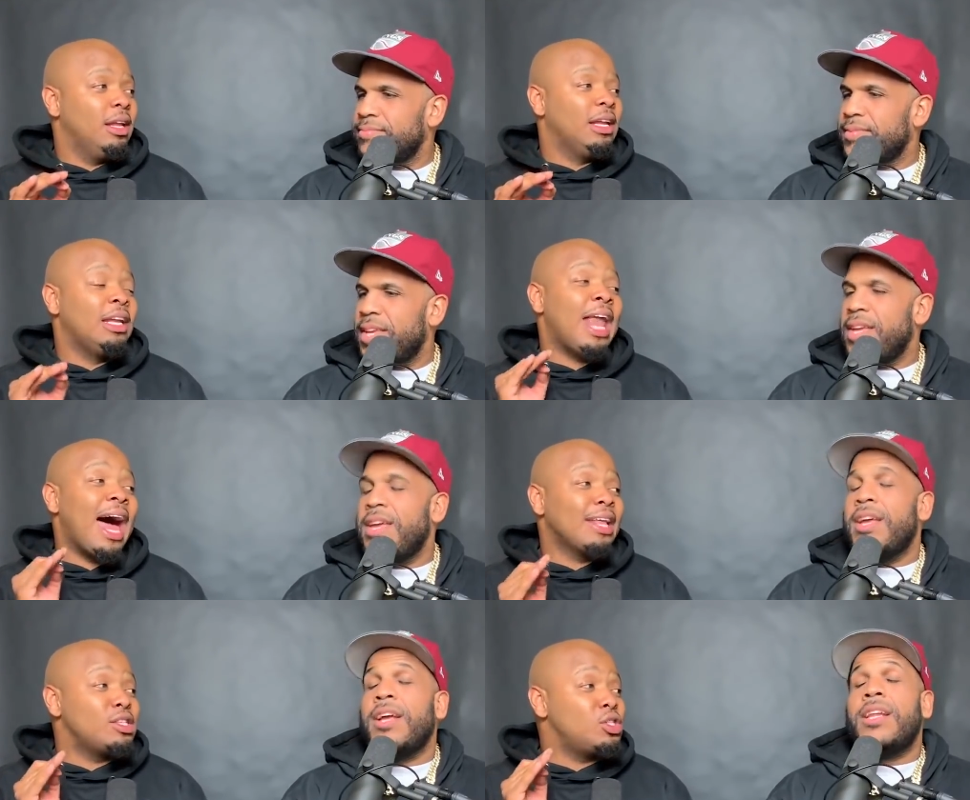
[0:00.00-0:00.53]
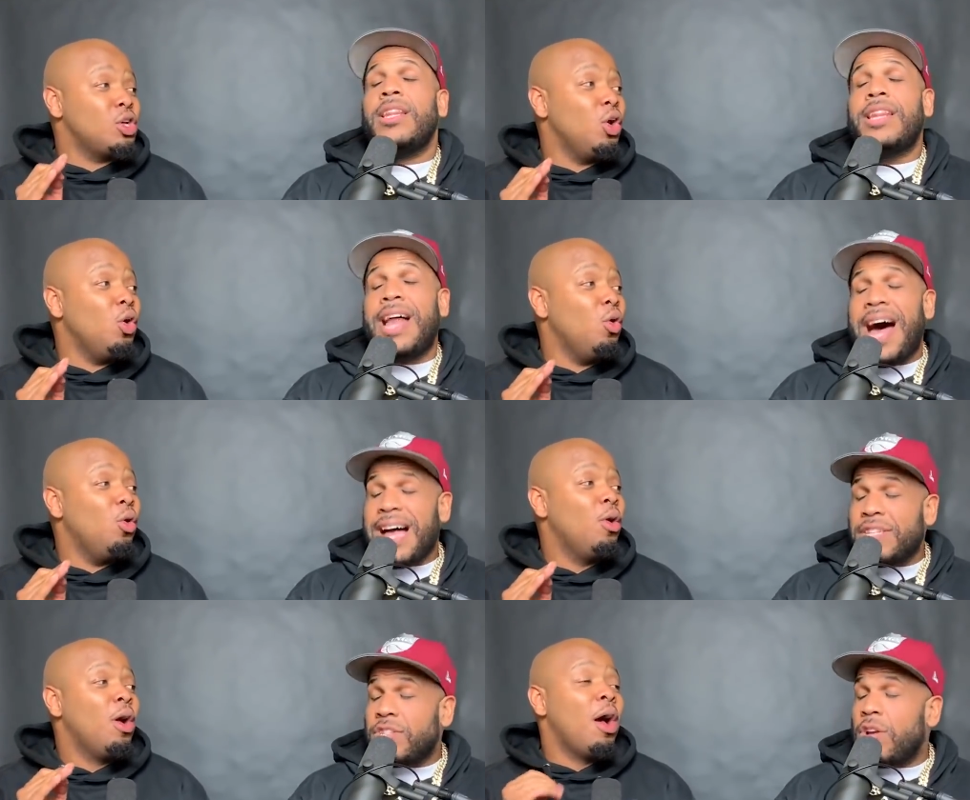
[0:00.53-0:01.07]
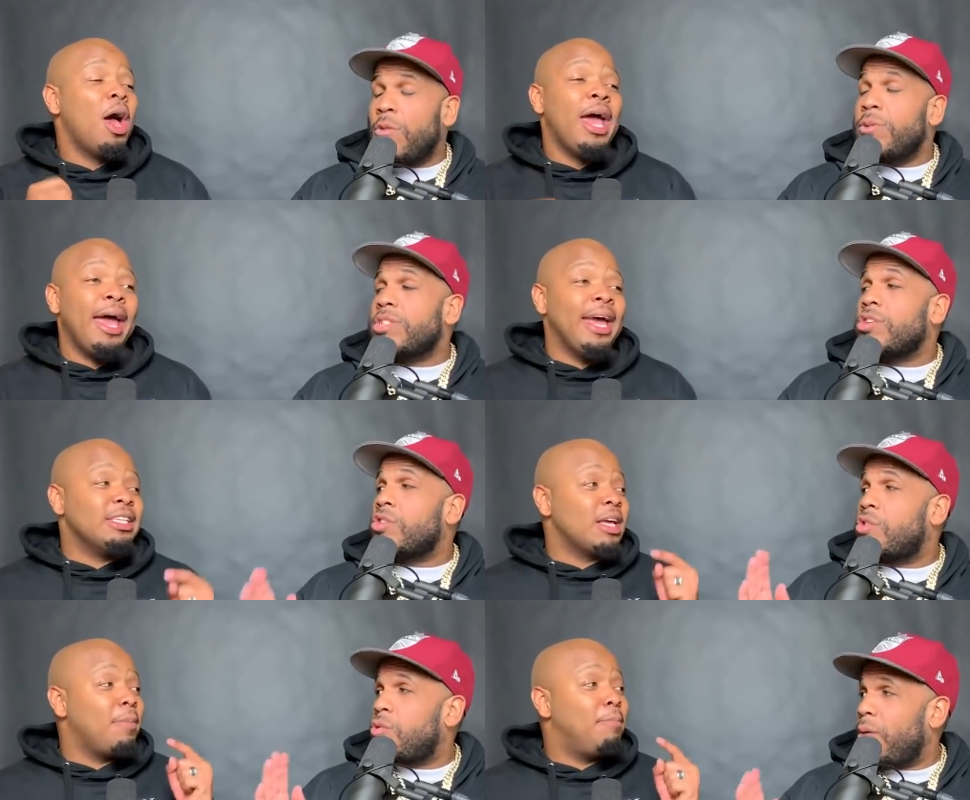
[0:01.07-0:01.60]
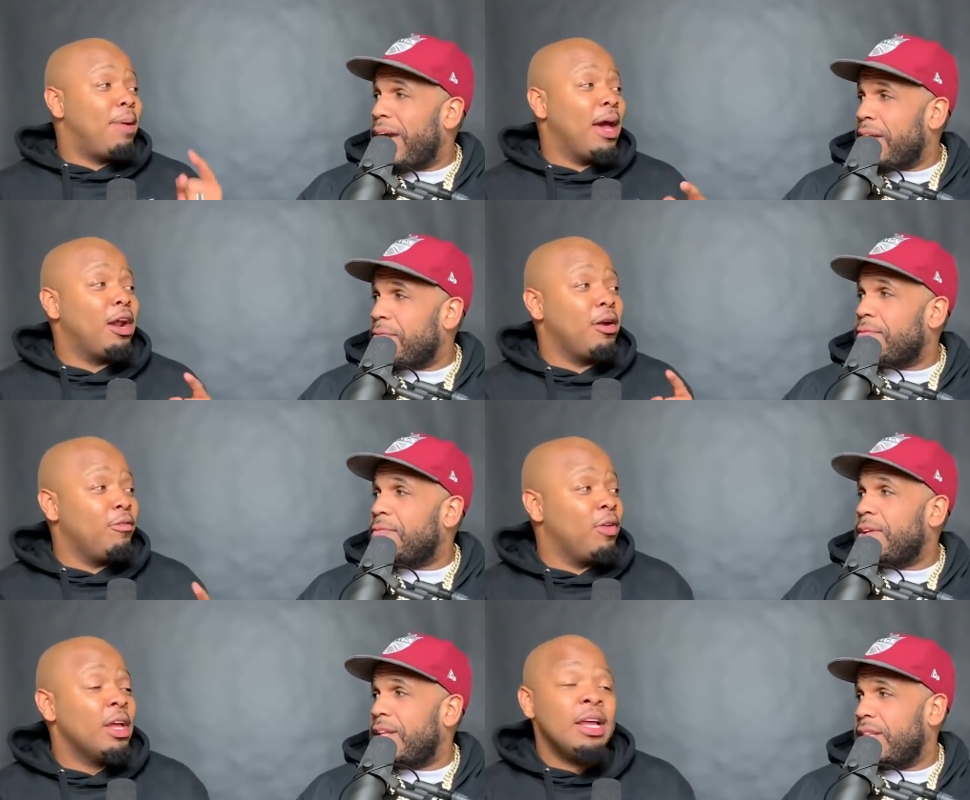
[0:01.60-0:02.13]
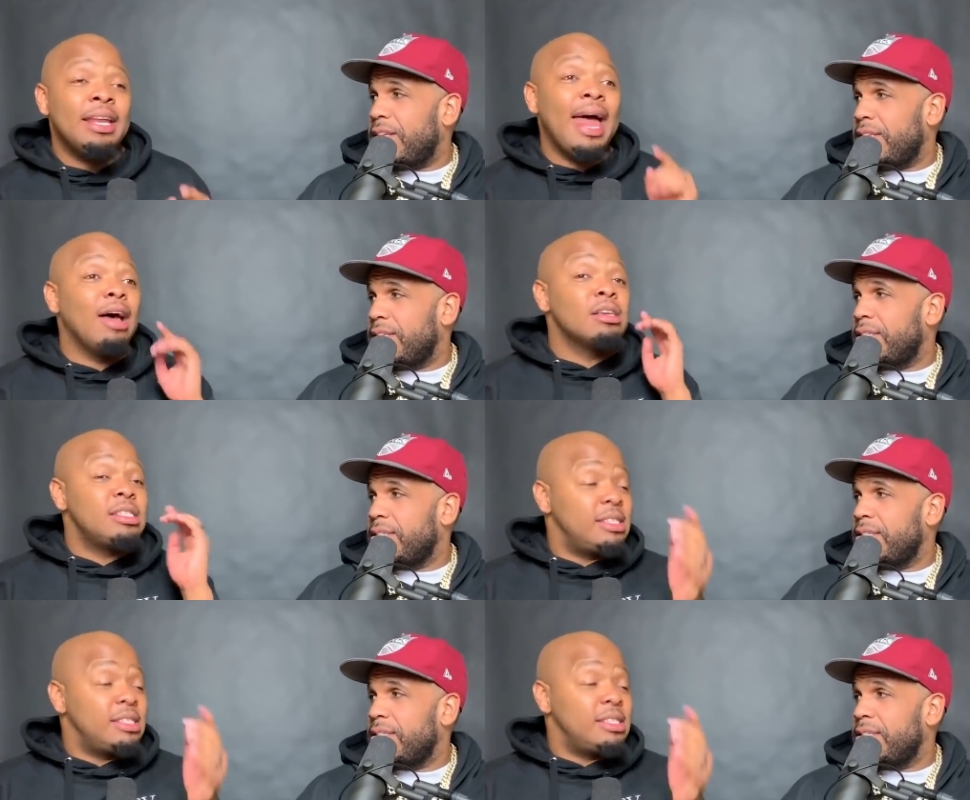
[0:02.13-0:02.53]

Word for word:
Speaker 1: Lotso, Lotso was a great better, villain. Now